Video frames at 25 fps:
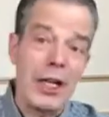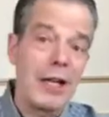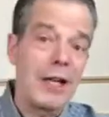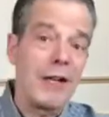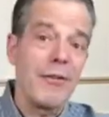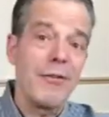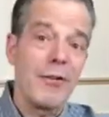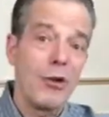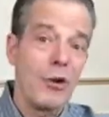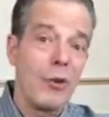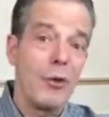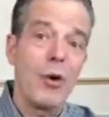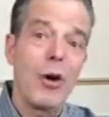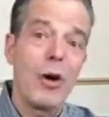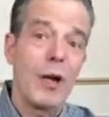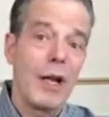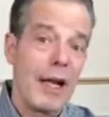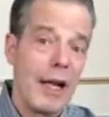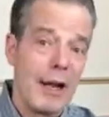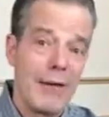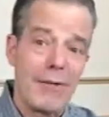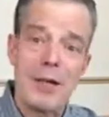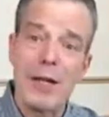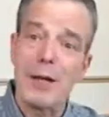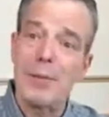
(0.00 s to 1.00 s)
And if you want
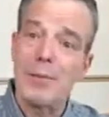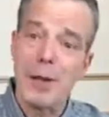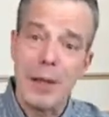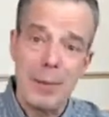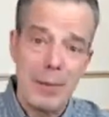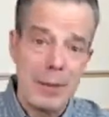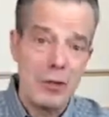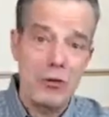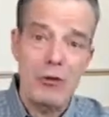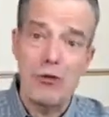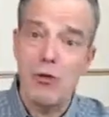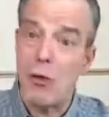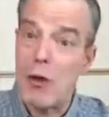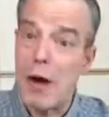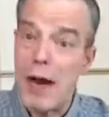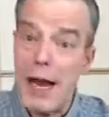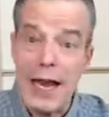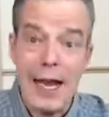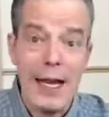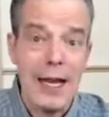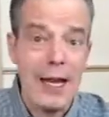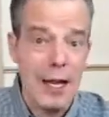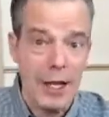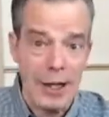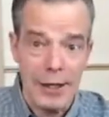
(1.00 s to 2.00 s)
to have that puppy
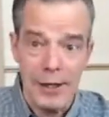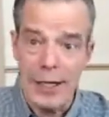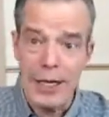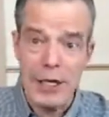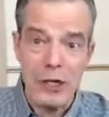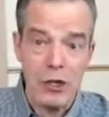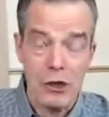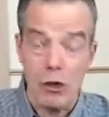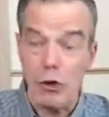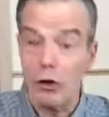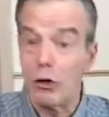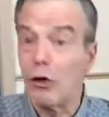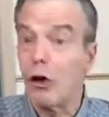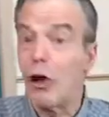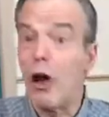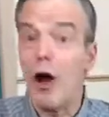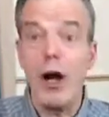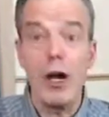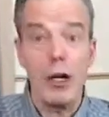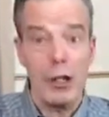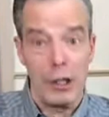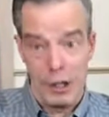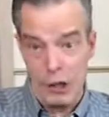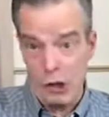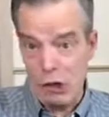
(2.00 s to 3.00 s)
drag a nice
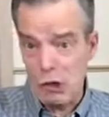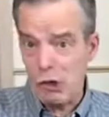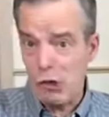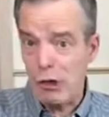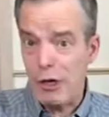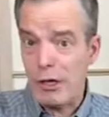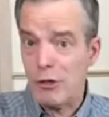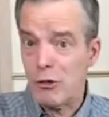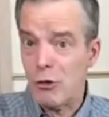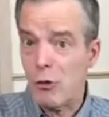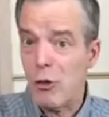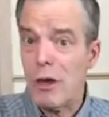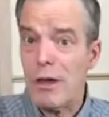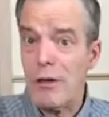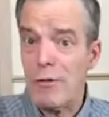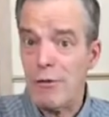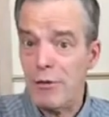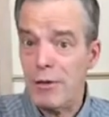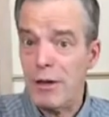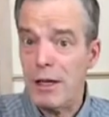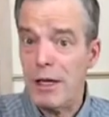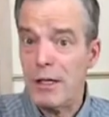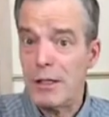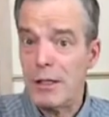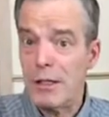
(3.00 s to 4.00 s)
long leash, like 20
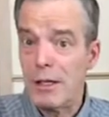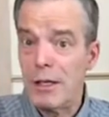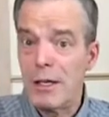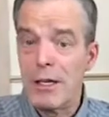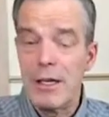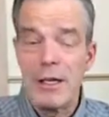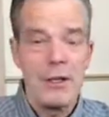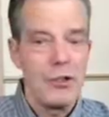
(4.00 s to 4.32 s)
feet,